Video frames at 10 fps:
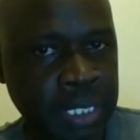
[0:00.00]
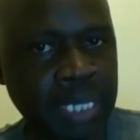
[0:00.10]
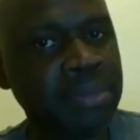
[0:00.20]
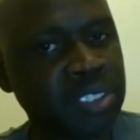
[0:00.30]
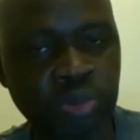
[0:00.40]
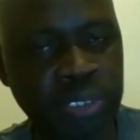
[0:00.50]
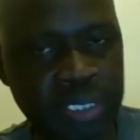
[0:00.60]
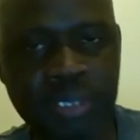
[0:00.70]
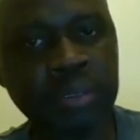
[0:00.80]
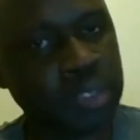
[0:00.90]
Cream is
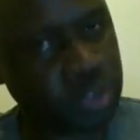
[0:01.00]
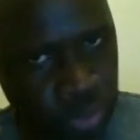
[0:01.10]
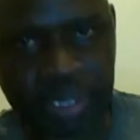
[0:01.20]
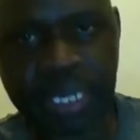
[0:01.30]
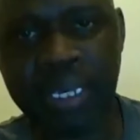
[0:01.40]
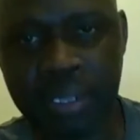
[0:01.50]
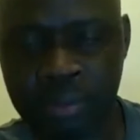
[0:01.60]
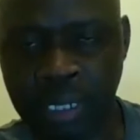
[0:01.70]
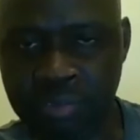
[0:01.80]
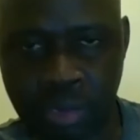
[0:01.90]
sweet, it's okay. I